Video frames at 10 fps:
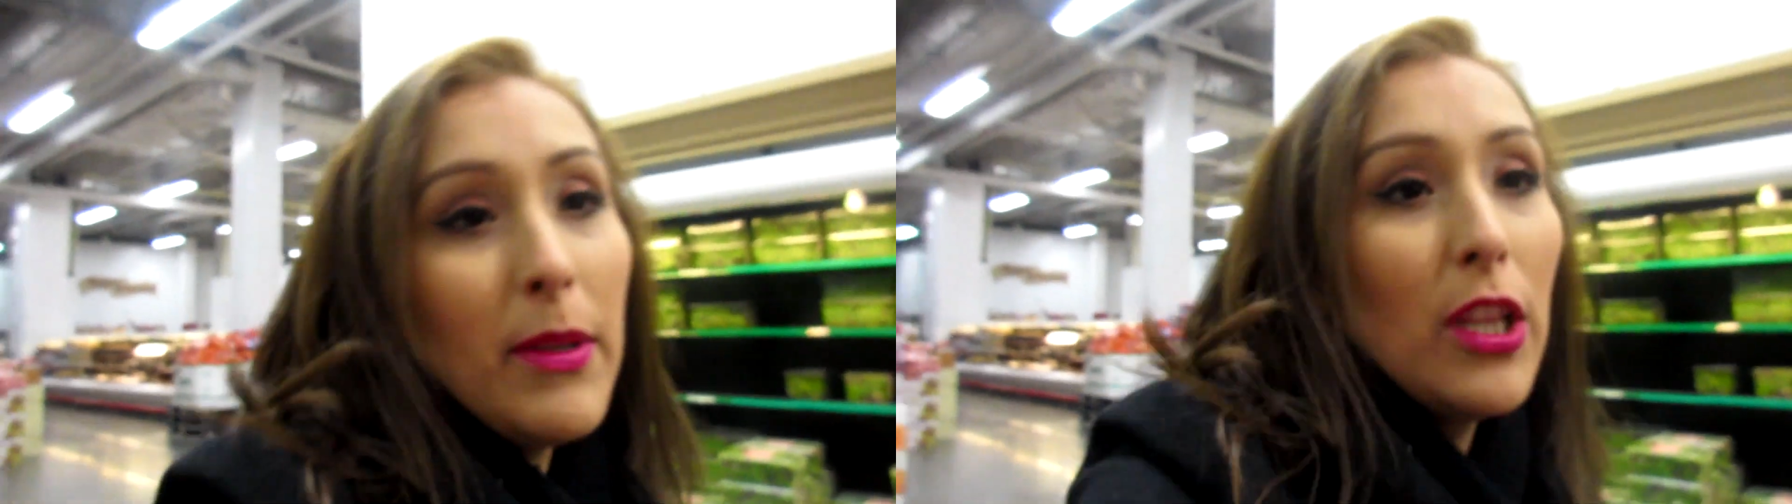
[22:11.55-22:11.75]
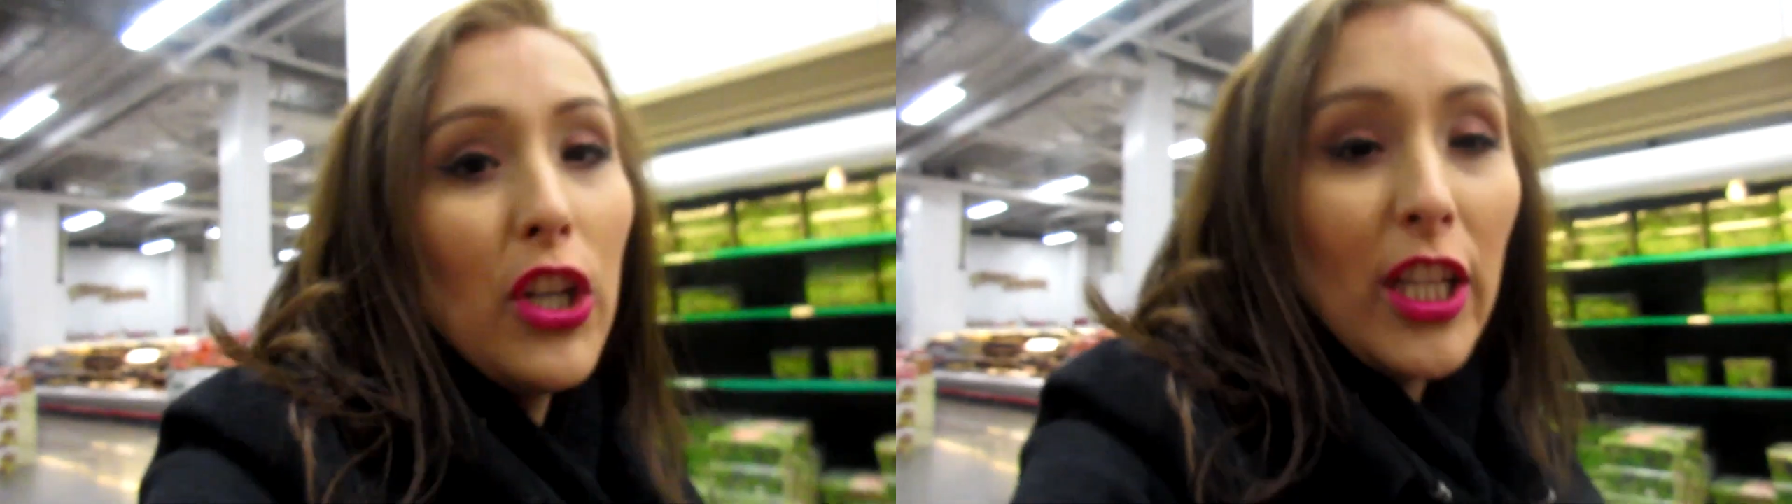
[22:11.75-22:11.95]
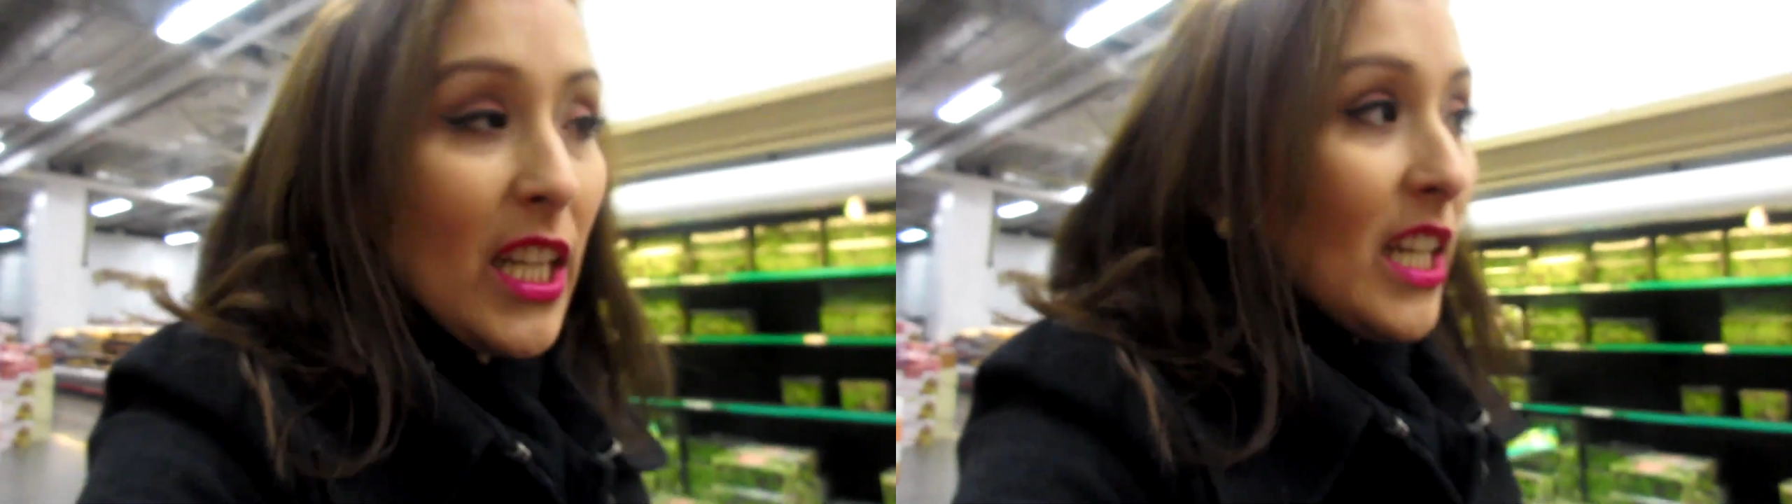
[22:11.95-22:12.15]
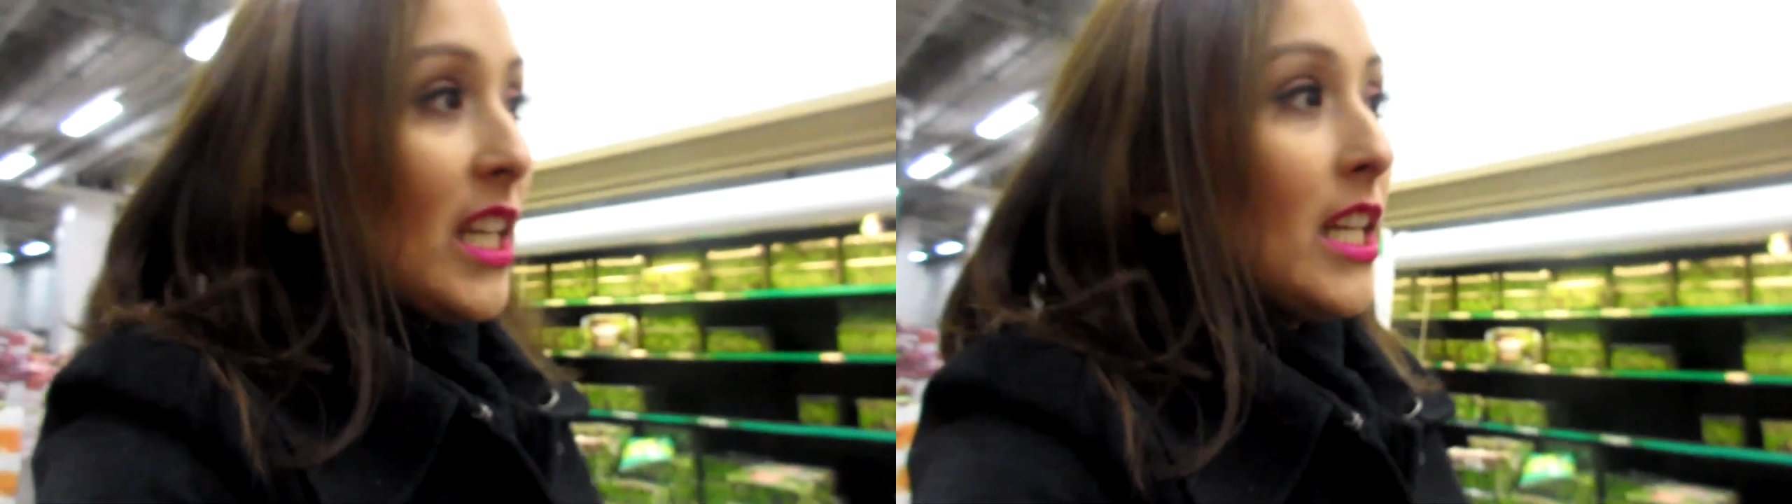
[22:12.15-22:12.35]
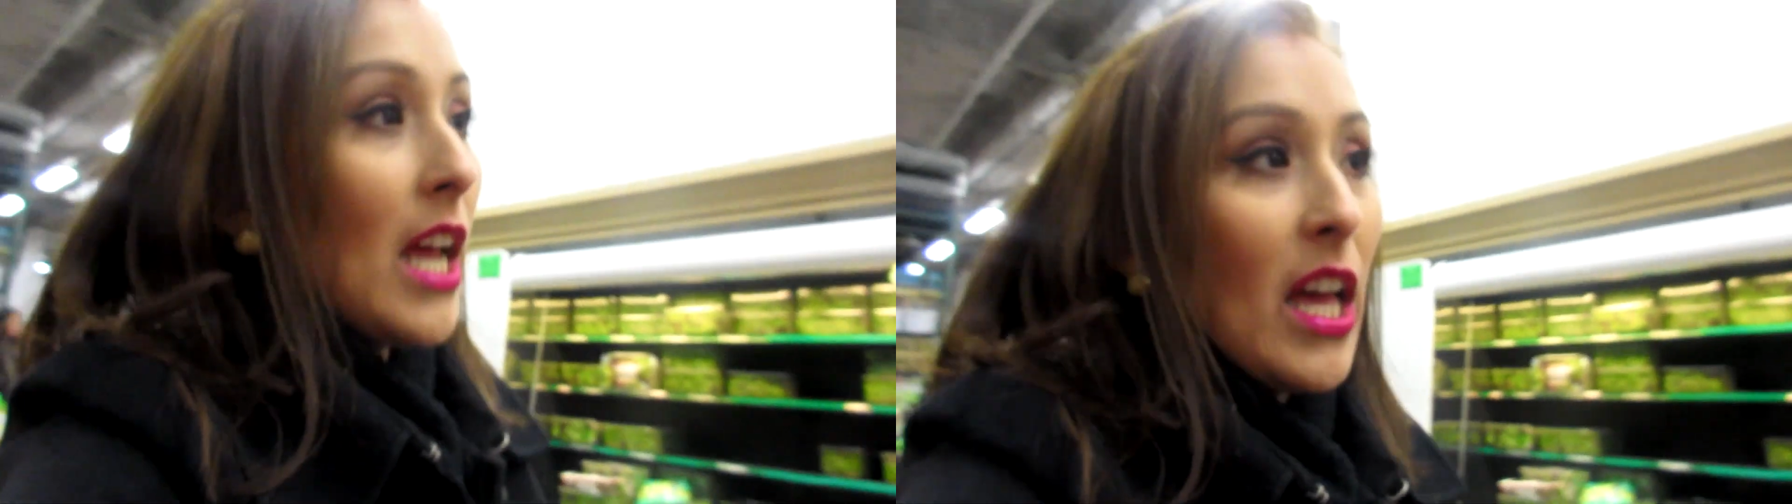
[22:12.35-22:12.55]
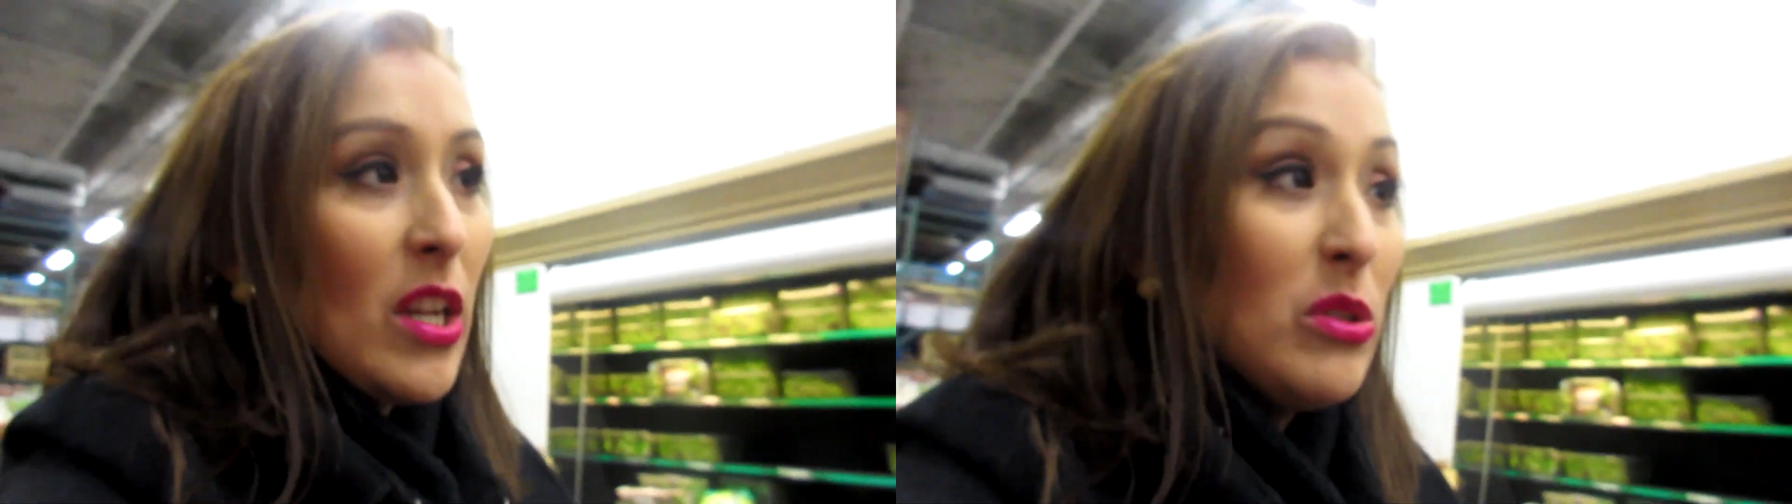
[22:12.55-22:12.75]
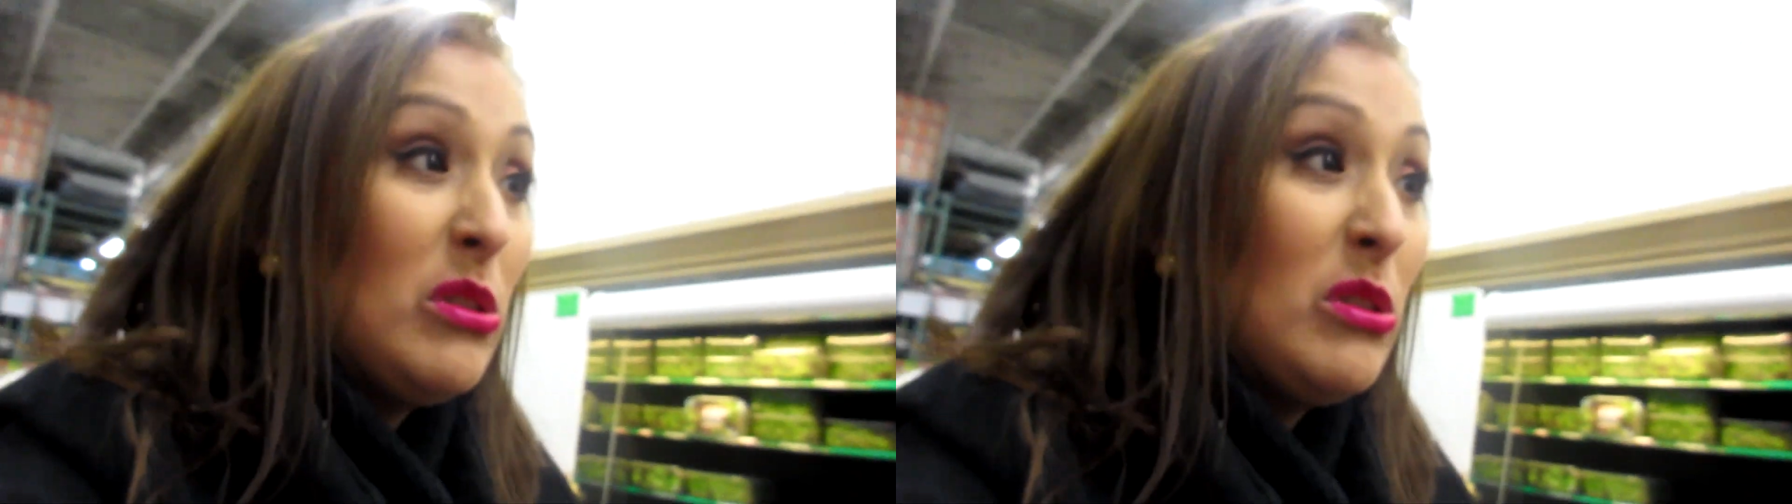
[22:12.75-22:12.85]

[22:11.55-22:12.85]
been looking at it at